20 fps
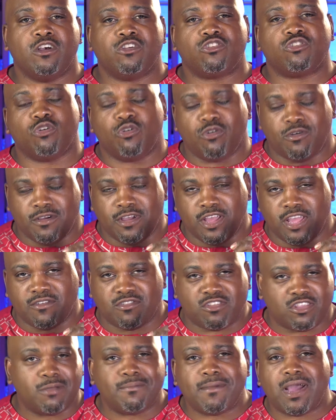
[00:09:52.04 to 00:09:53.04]
So if
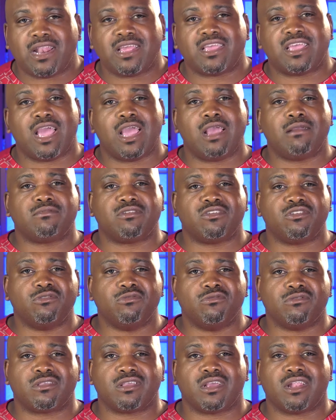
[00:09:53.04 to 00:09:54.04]
somebody came to
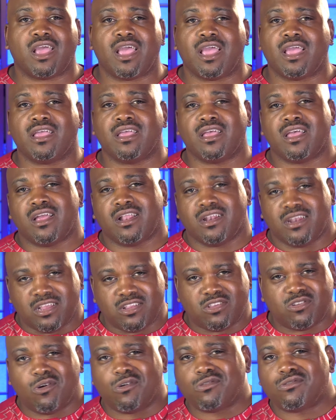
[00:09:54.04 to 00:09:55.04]
you and said, hey,
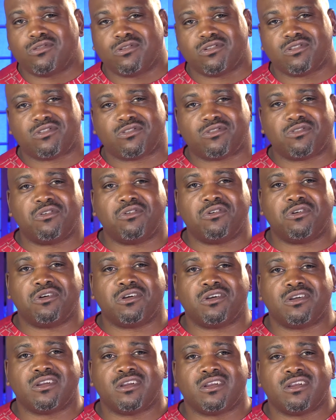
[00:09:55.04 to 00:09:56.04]
let's go to the
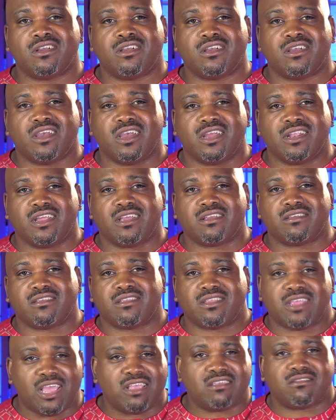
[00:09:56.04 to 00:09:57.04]
store and let's
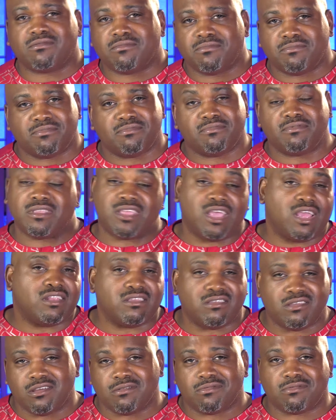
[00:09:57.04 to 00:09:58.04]
take some potato
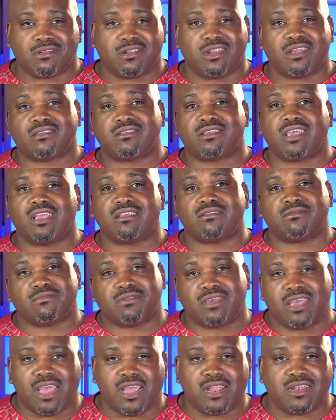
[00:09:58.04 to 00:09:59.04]
chips, let's take some
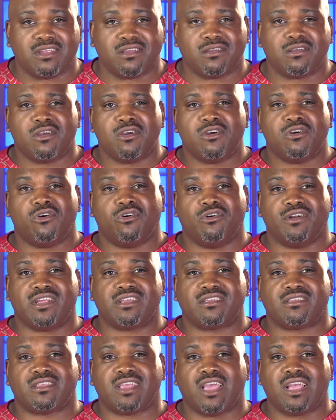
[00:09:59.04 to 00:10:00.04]
candy, or
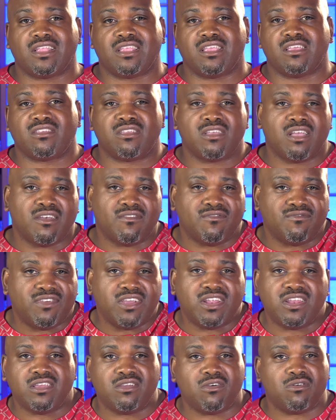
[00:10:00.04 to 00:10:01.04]
let's take this
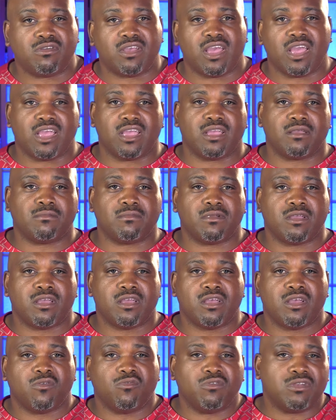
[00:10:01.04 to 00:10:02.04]
video game,
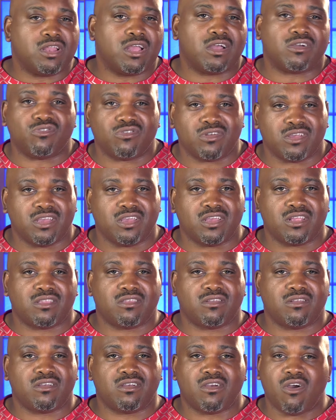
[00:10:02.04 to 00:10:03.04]
we're not going to get
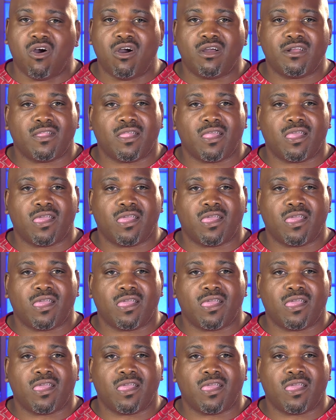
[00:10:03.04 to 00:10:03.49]
caught.